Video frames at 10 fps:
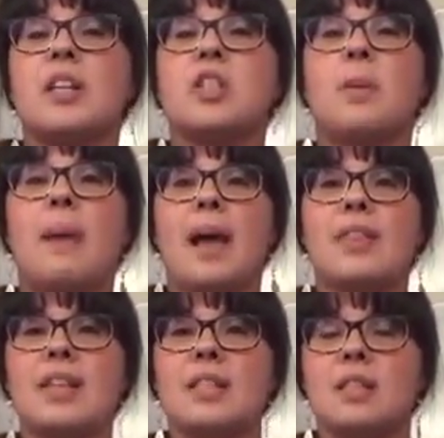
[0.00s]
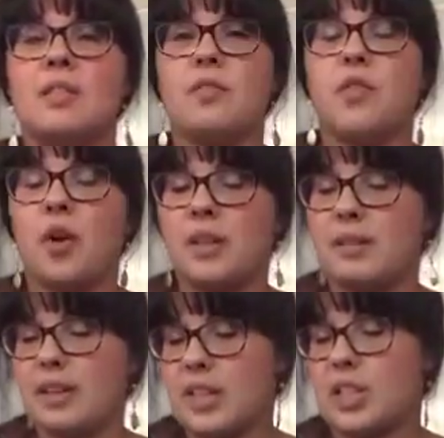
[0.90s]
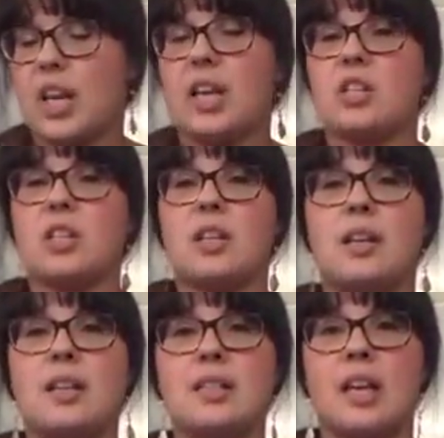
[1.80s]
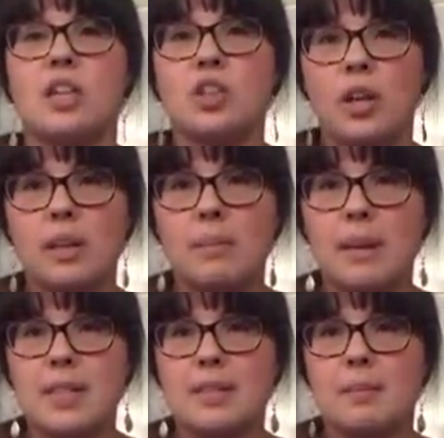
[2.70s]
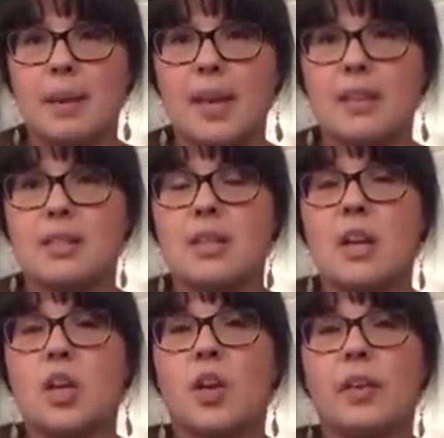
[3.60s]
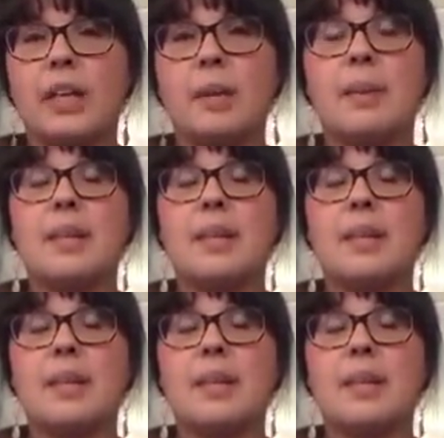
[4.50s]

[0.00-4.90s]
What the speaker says: So math lessons for living education is a Charlotte Mason based curriculum.